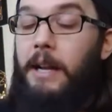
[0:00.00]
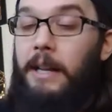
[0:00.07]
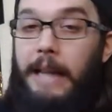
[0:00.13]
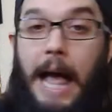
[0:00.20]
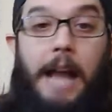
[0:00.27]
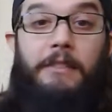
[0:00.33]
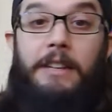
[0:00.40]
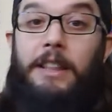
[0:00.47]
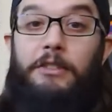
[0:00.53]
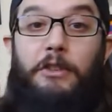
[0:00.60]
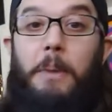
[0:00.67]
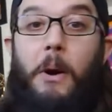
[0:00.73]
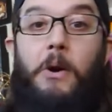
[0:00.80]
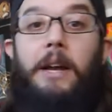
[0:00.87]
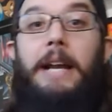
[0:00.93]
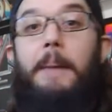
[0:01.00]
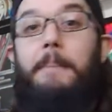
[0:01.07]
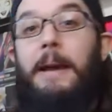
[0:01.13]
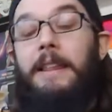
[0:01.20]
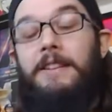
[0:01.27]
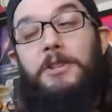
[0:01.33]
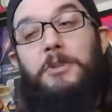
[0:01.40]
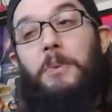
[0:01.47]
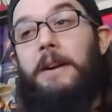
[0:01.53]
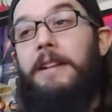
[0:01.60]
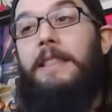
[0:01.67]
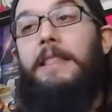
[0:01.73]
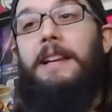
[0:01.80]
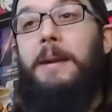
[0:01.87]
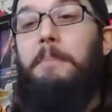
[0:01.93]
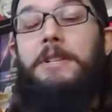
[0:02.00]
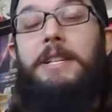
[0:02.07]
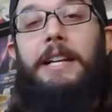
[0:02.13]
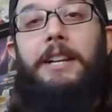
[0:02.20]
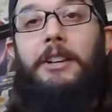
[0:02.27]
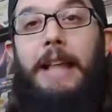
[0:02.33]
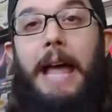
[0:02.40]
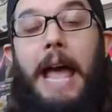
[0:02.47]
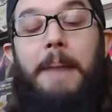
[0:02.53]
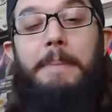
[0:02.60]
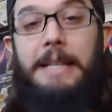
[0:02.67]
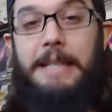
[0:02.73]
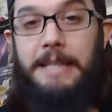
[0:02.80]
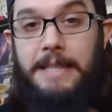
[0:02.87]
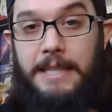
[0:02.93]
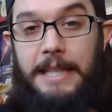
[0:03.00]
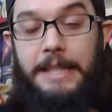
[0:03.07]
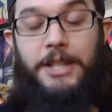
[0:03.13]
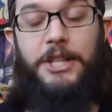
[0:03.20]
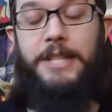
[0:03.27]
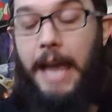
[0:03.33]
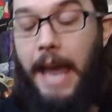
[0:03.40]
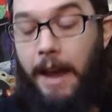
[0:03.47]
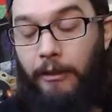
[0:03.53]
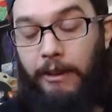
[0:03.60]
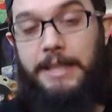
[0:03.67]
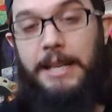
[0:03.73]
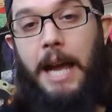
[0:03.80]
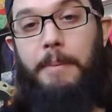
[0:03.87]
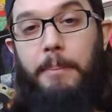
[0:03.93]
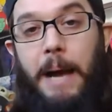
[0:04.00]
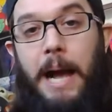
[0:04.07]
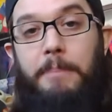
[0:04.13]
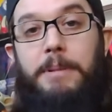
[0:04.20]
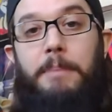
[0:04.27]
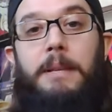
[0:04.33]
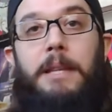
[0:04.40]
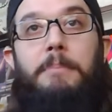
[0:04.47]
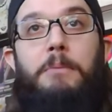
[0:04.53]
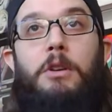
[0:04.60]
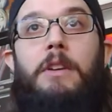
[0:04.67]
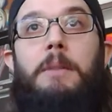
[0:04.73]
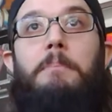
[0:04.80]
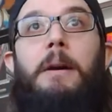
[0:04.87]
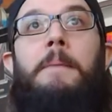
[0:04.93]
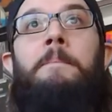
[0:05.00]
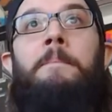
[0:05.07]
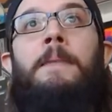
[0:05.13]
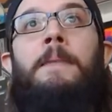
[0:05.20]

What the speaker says: A lot of it through Polka Dot Man. There's one thing in particular that had me in stitches every time it popped up in the movie, but